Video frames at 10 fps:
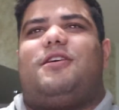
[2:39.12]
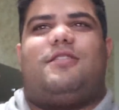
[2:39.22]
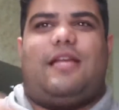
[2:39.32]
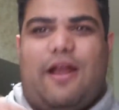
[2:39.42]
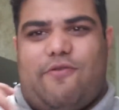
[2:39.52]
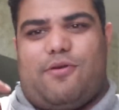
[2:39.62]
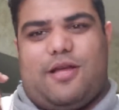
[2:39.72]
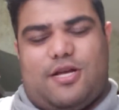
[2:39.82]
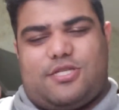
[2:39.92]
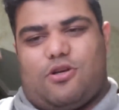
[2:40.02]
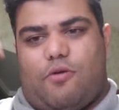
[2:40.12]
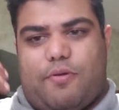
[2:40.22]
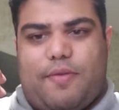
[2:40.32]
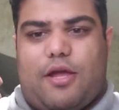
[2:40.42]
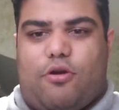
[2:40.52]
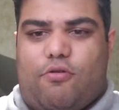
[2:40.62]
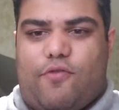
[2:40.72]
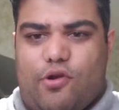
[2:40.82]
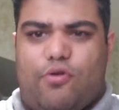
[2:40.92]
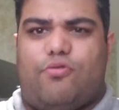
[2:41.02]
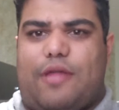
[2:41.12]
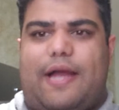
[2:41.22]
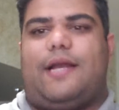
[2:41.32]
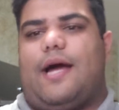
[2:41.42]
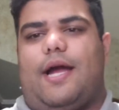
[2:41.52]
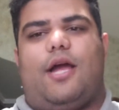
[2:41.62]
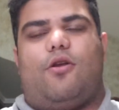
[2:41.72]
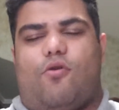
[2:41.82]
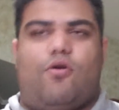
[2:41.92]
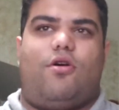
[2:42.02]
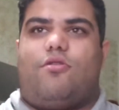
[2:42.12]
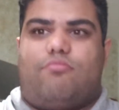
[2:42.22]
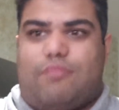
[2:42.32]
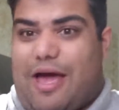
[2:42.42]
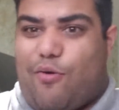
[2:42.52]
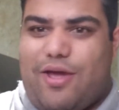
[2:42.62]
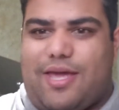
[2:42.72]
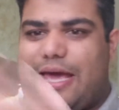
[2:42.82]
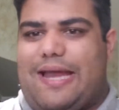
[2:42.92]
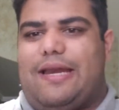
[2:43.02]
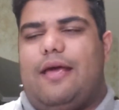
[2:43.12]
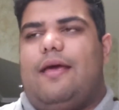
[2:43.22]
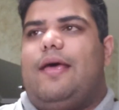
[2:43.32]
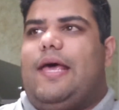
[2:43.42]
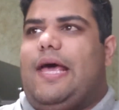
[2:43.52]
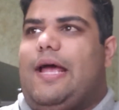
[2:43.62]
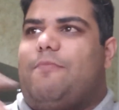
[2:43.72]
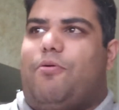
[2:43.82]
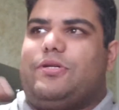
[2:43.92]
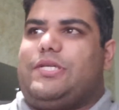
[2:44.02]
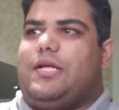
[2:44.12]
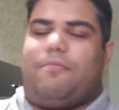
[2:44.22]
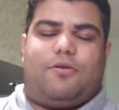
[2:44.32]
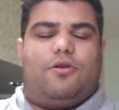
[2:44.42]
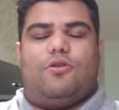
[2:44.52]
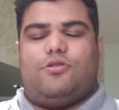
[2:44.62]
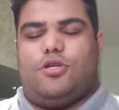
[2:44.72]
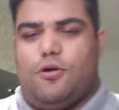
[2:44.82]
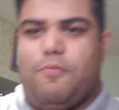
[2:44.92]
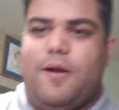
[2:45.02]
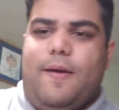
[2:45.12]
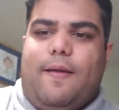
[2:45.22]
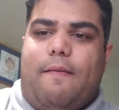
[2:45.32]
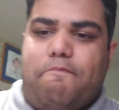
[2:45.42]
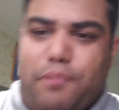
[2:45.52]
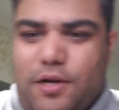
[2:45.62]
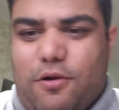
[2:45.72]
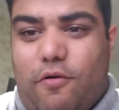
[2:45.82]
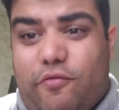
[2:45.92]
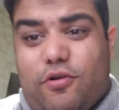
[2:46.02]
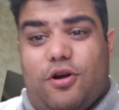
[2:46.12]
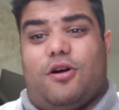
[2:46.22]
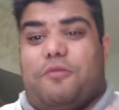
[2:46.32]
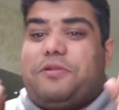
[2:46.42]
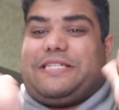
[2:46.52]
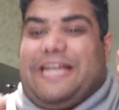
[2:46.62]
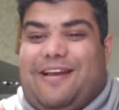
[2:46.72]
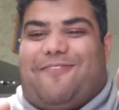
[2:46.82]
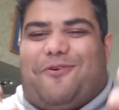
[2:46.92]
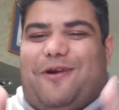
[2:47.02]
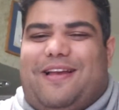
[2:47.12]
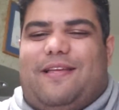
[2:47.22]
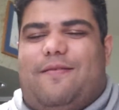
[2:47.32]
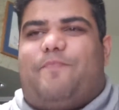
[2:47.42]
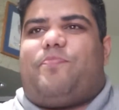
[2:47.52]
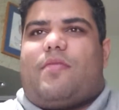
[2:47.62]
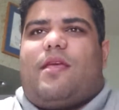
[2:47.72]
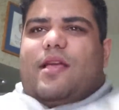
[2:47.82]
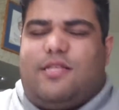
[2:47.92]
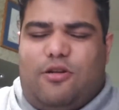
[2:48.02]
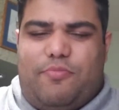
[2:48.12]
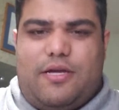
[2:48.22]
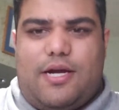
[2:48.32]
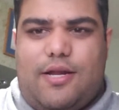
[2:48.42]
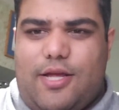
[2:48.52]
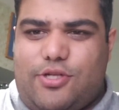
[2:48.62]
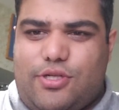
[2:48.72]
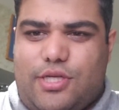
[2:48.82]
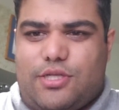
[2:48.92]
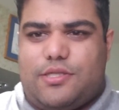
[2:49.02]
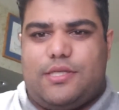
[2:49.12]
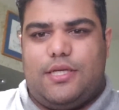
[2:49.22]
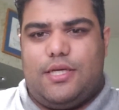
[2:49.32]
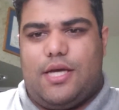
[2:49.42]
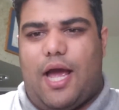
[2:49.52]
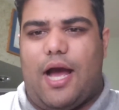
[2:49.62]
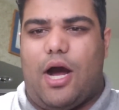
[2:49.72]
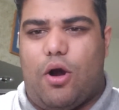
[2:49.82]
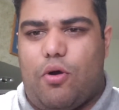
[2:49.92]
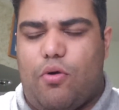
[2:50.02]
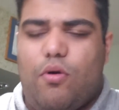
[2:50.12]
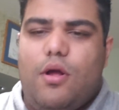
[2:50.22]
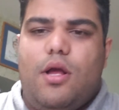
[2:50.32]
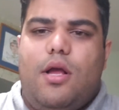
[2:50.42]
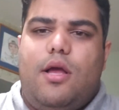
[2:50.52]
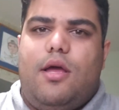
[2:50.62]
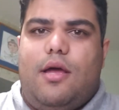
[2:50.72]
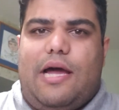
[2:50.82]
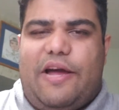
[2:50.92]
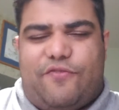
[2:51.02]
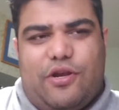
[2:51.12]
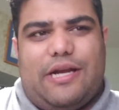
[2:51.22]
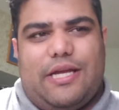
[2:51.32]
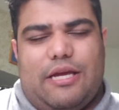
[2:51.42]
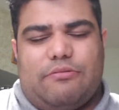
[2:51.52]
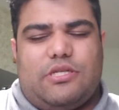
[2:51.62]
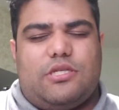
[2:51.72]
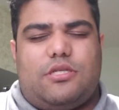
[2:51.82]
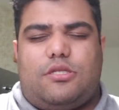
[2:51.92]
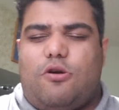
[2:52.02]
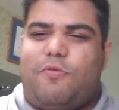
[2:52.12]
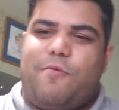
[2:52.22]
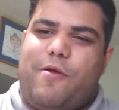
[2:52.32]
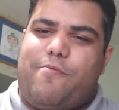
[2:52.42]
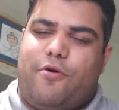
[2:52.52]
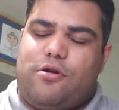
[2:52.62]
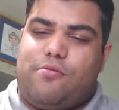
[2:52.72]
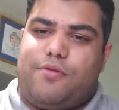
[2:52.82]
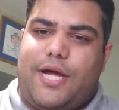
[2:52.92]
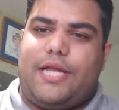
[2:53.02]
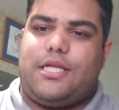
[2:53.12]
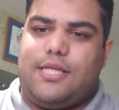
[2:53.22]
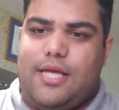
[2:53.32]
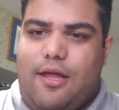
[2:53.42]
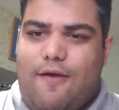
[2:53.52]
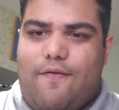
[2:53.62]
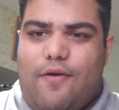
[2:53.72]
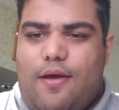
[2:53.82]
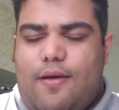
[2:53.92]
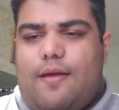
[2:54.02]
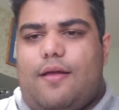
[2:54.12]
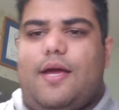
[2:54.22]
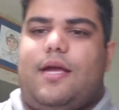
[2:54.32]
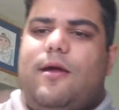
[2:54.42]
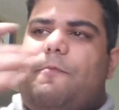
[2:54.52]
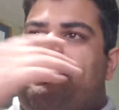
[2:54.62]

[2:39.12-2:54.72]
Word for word: than everyone else. So I'll be making a review that night or that weekend and posting it up to YouTube. But overall, I'm excited for it. It's going to be kind of interesting to see how after Endgame, since so many people are planning to leave, like